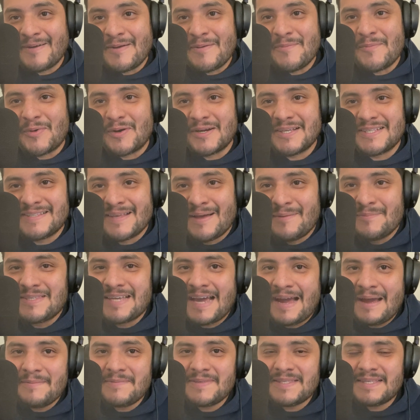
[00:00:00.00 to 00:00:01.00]
not agree more.
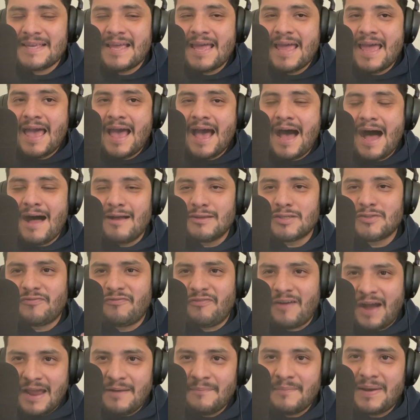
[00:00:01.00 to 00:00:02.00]
Sometimes
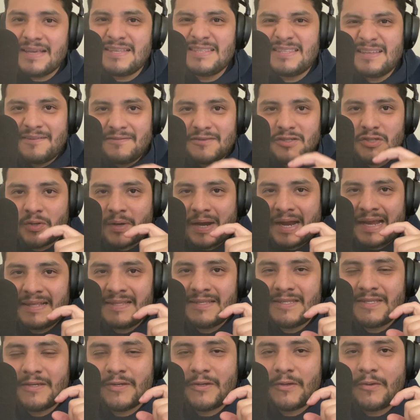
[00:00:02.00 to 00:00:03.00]
I'll find myself
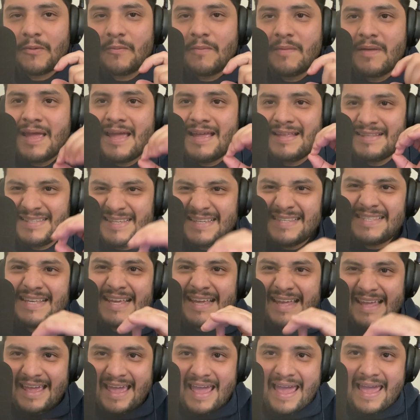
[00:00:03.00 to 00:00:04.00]
trying to
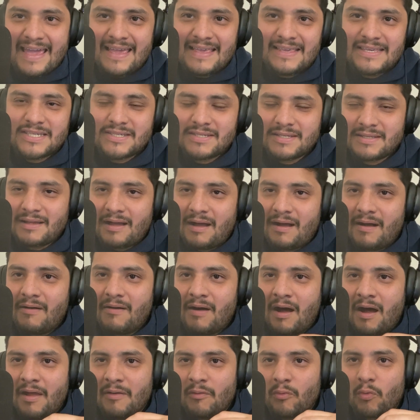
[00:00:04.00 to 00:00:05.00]
disengage
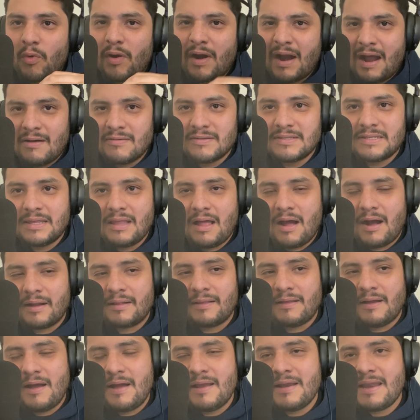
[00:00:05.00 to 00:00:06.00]
on where I
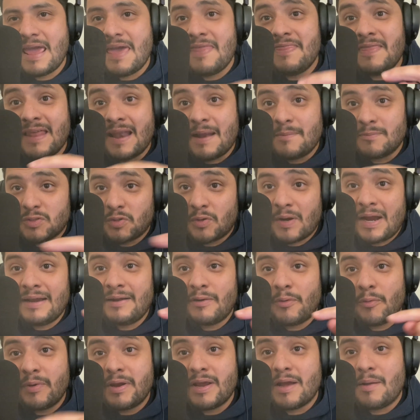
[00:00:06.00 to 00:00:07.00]
was locked on, and then I'm
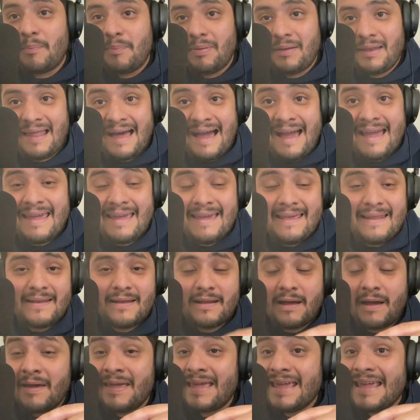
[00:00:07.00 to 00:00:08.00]
trying to
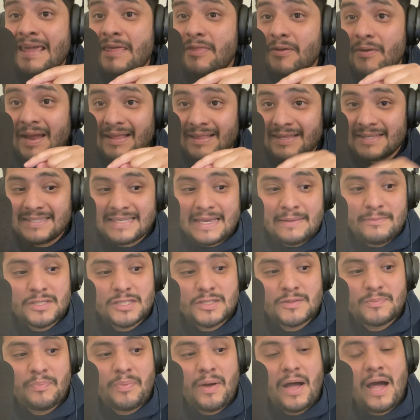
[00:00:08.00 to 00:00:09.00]
reapply it either at
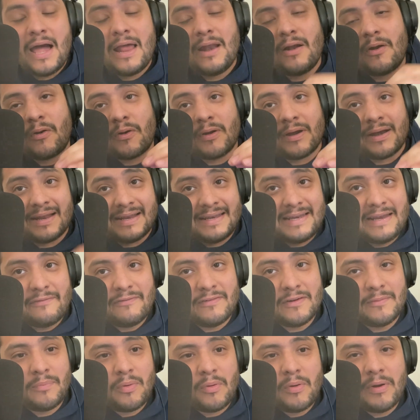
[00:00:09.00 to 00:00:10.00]
the same spot or
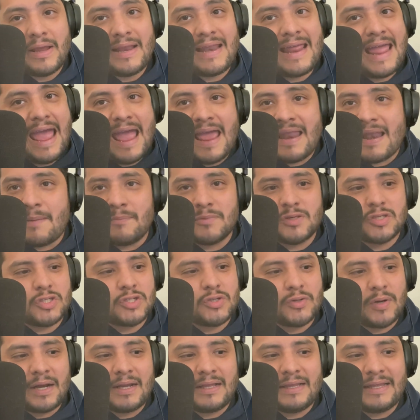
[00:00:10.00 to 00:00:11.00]
at a different point,
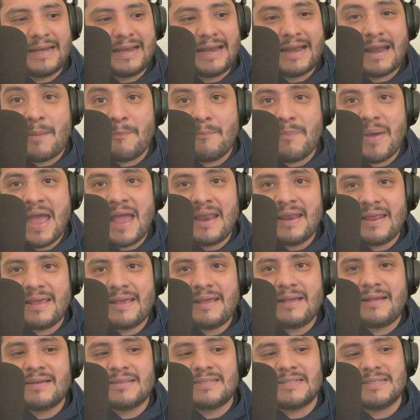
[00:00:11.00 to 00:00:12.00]
and I'm struggling and I'm
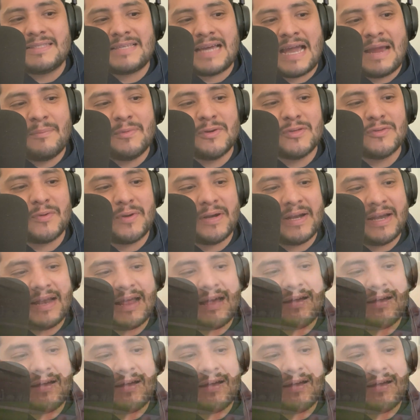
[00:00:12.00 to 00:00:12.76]
panicking because the timer's